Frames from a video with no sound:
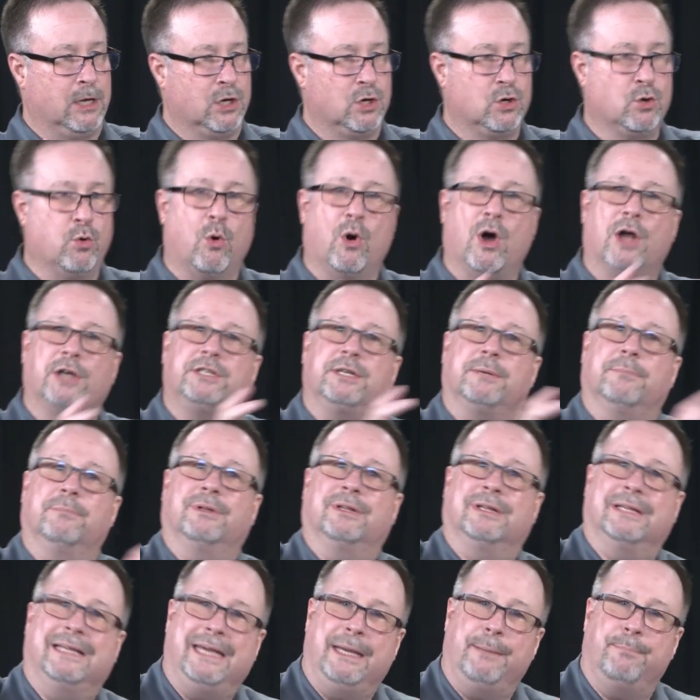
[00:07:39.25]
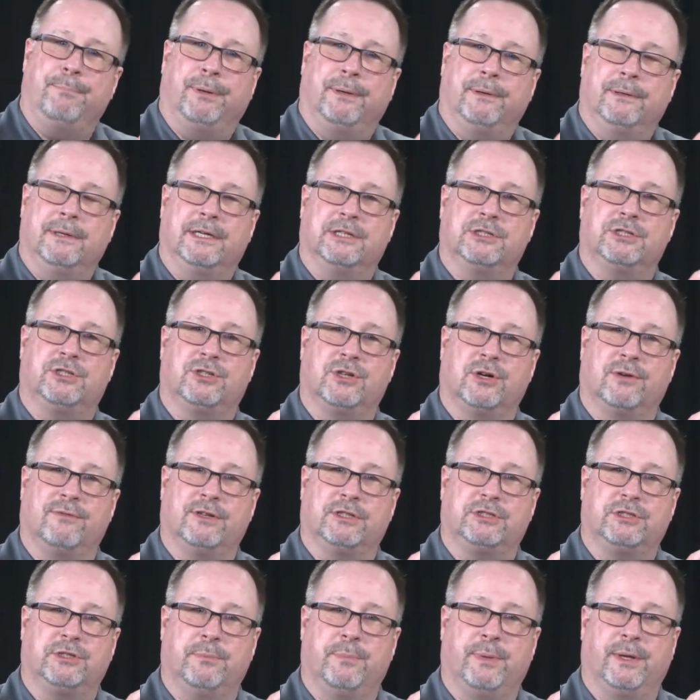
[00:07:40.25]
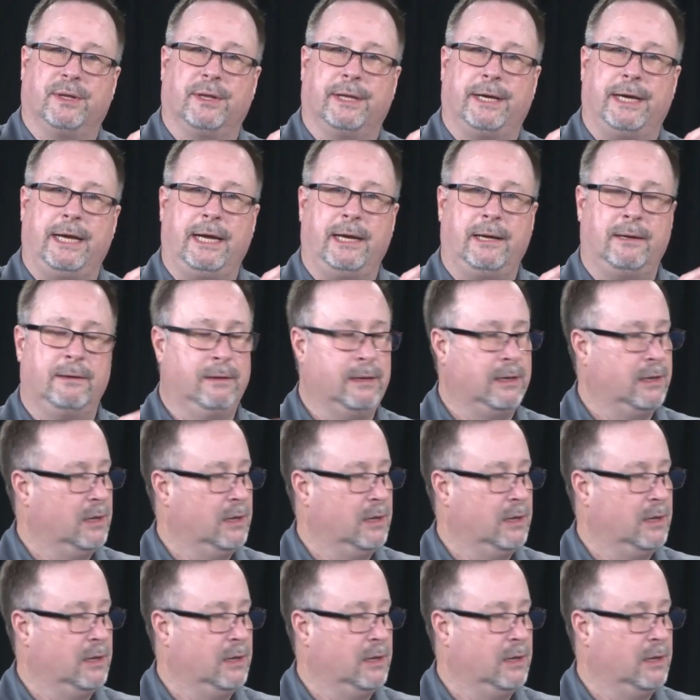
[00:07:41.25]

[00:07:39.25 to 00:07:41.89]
quantum leap in serviceability,